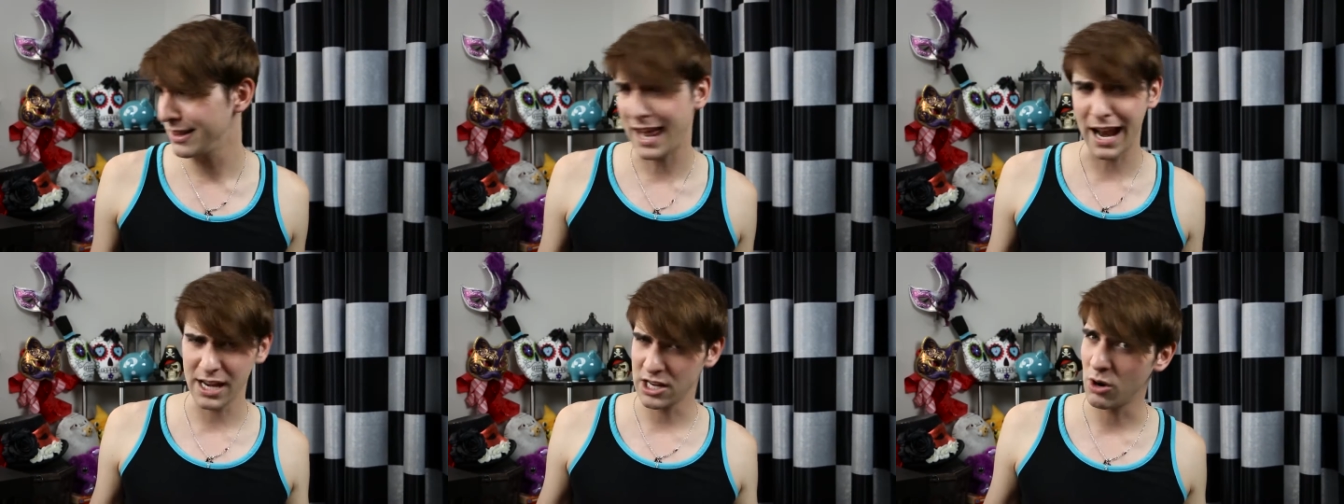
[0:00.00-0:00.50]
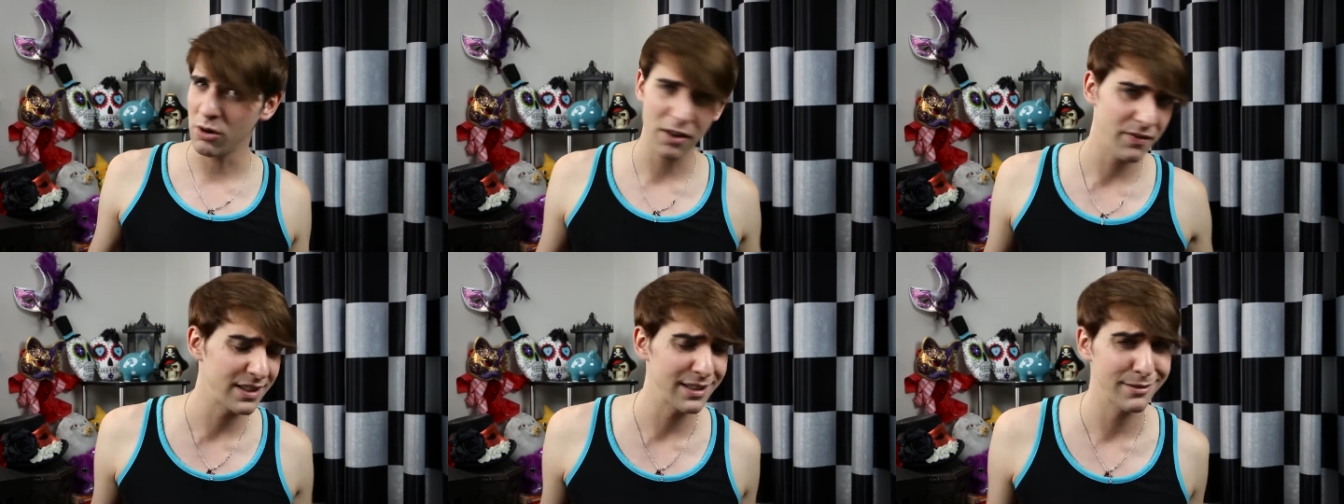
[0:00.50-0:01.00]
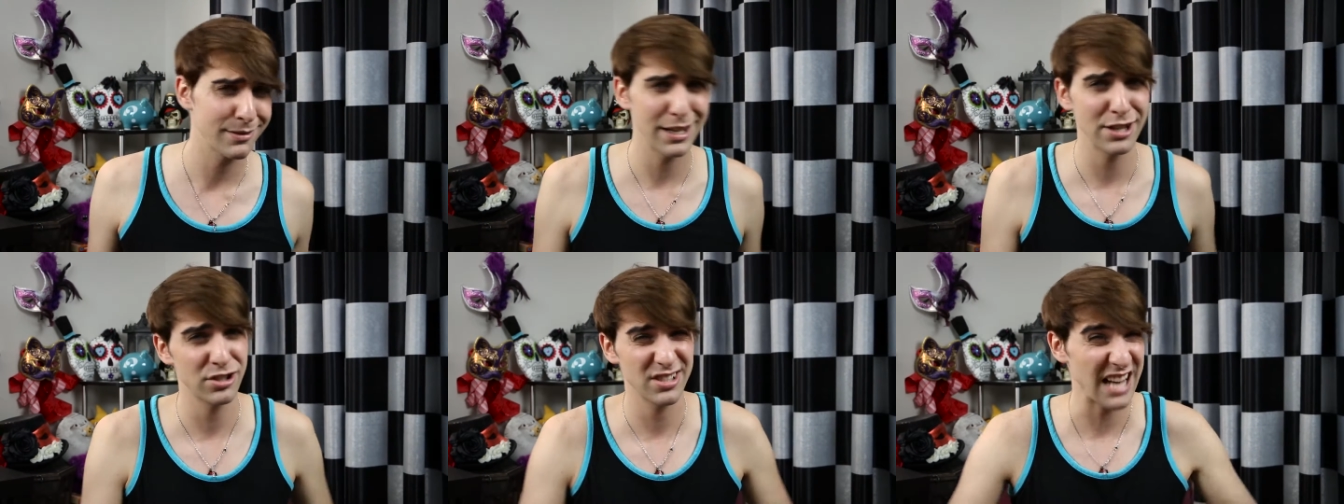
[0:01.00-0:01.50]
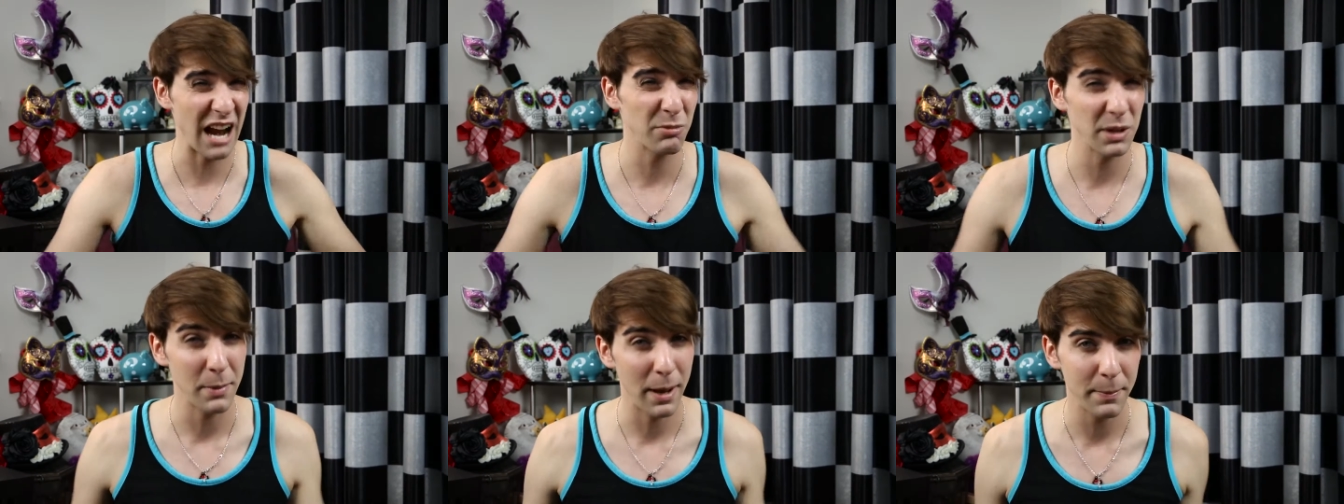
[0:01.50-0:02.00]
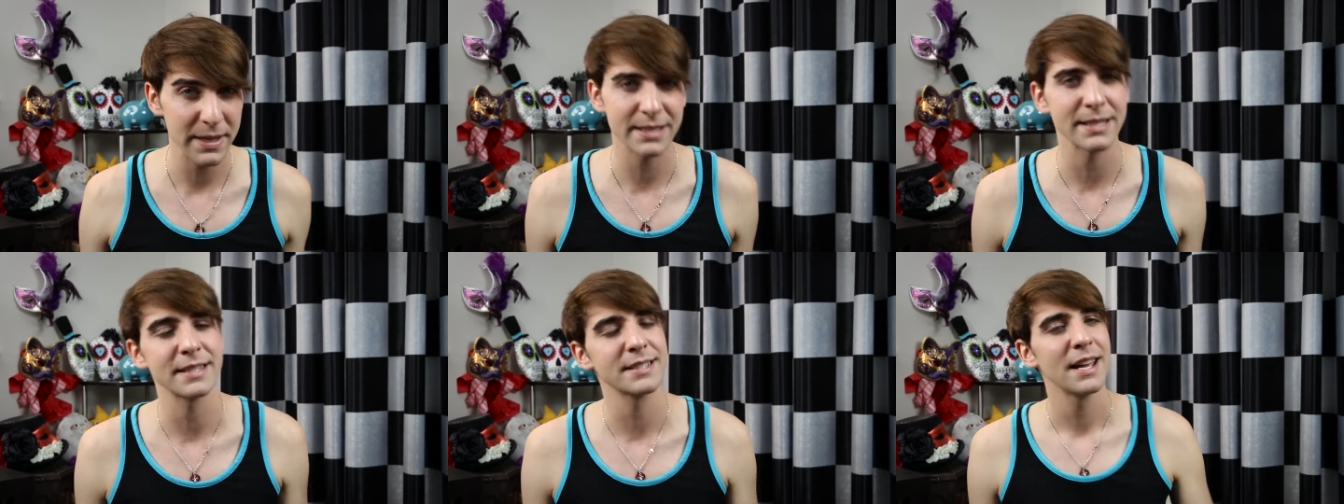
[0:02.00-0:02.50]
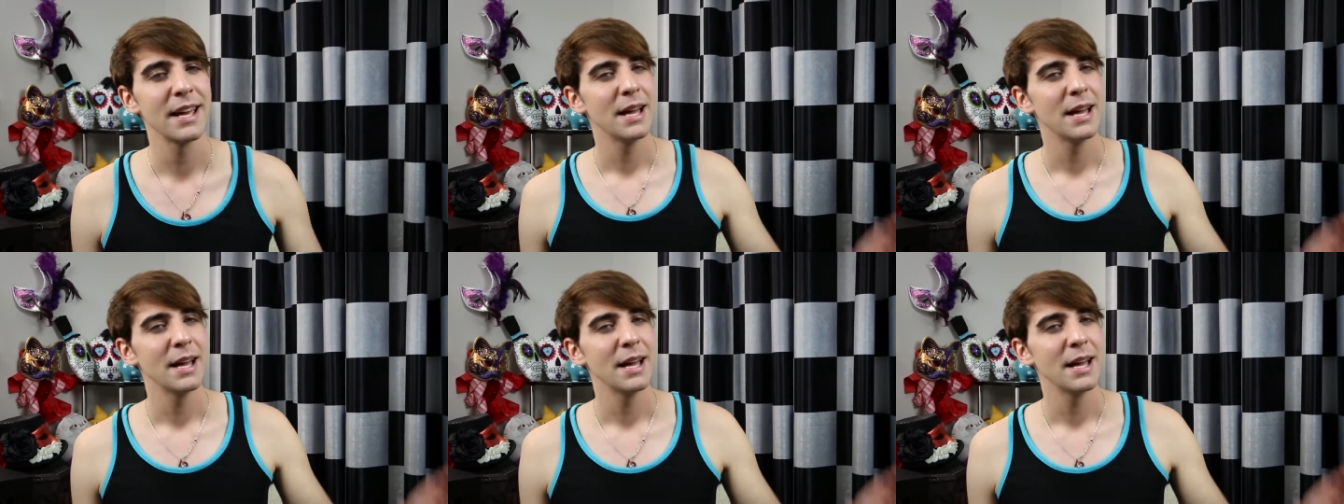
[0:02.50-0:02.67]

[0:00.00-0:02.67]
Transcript: that I know of and it's not really my business,